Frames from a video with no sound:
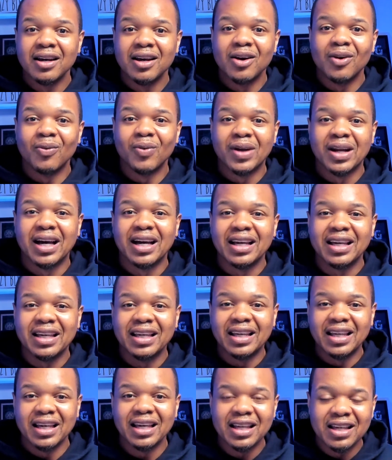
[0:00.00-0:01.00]
when I
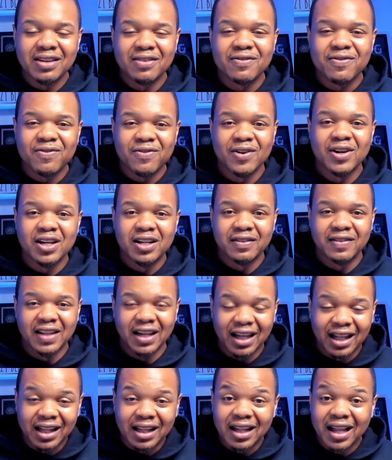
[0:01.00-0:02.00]
get in front of the
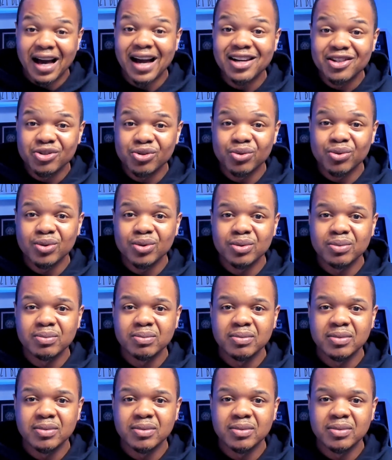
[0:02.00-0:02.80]
classroom,